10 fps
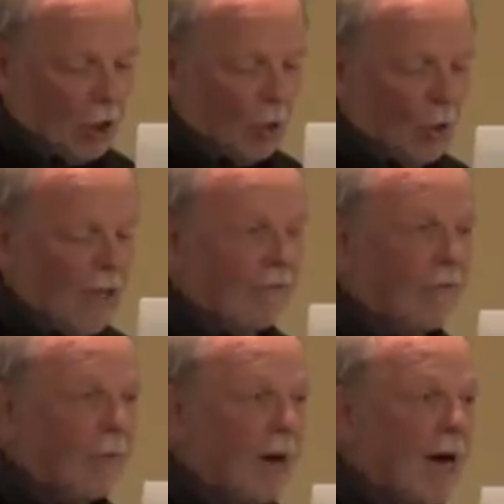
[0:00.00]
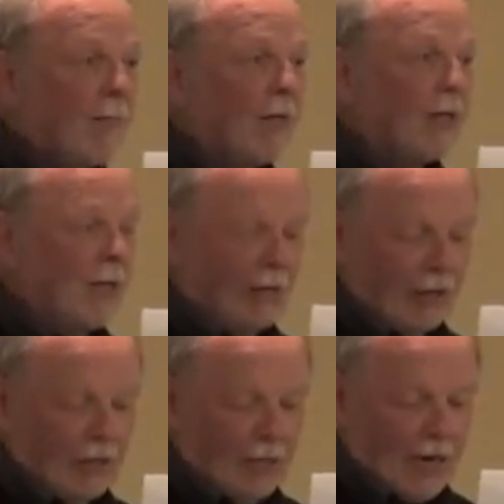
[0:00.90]
who left Bob and
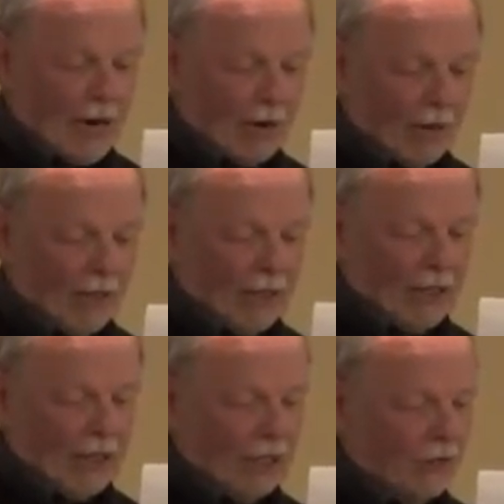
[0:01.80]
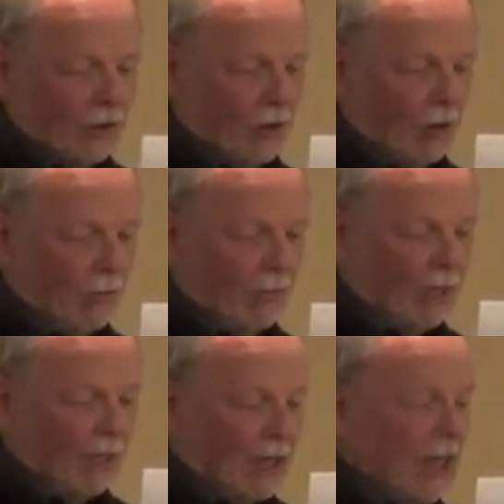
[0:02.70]
Karen Cowan in his home
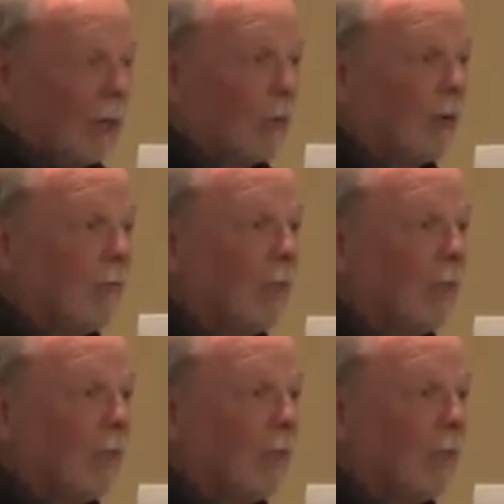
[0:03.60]
with